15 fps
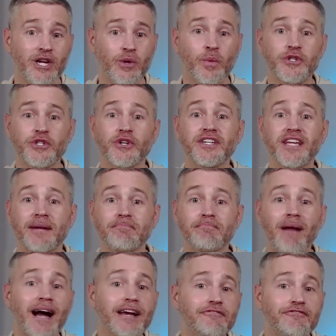which could get
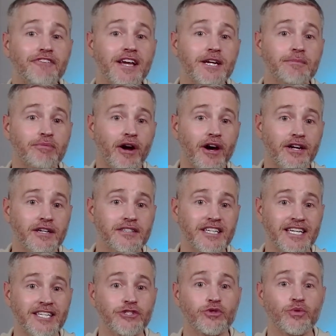my fake
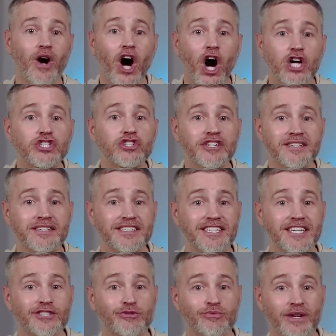product into
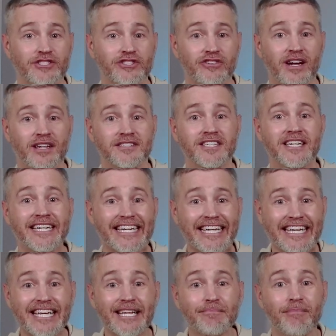106 restaurants
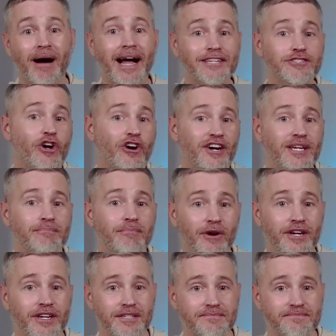in my target
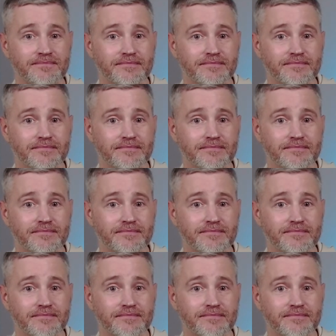market.